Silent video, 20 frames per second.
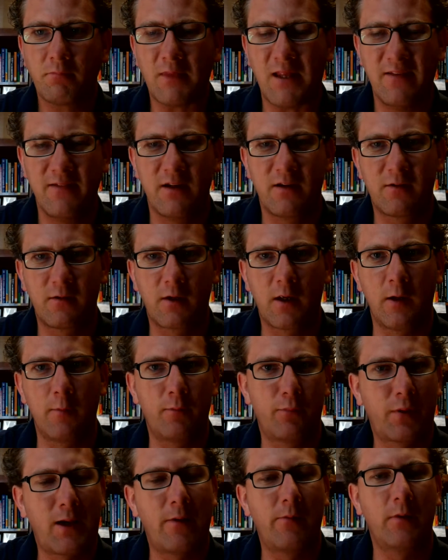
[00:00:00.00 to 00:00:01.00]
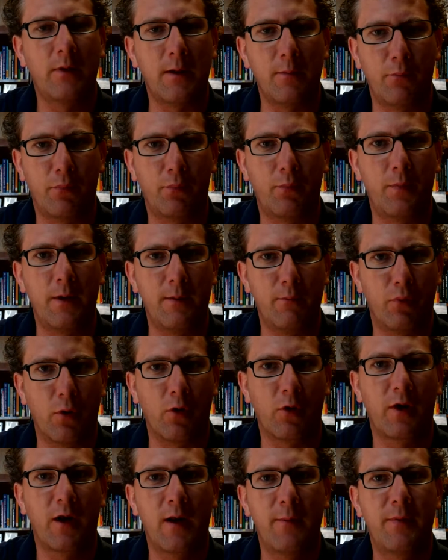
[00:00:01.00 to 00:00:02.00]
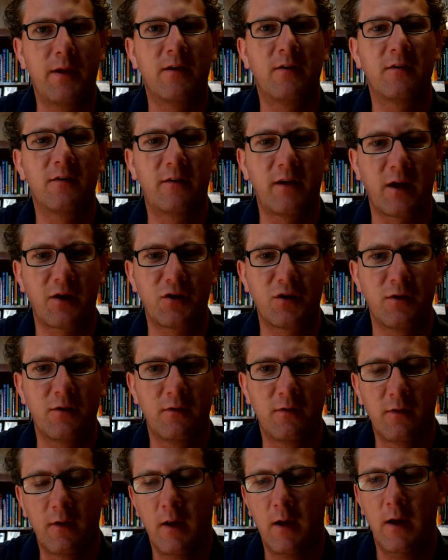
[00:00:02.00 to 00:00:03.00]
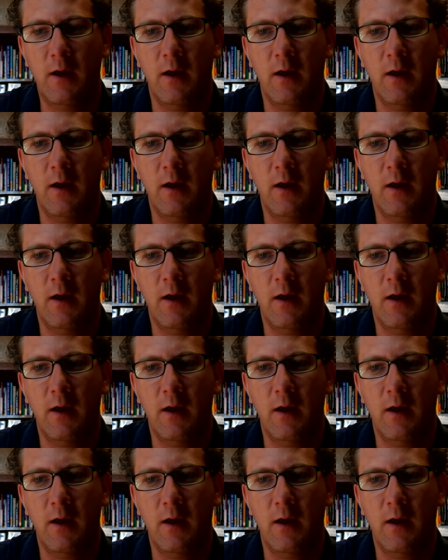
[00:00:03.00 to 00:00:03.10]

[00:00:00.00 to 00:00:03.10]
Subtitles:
that's going to probably be broken up into sections.